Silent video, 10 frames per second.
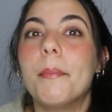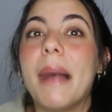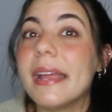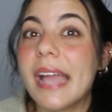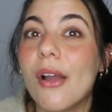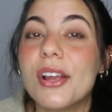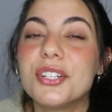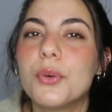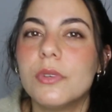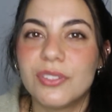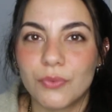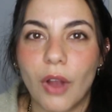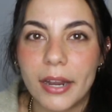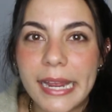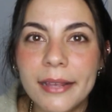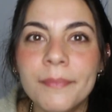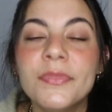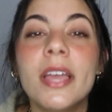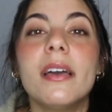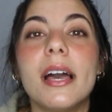my character was running,
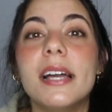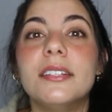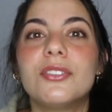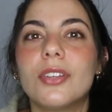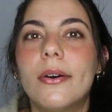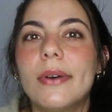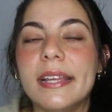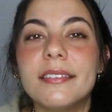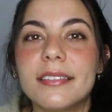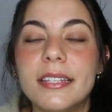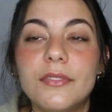and so instead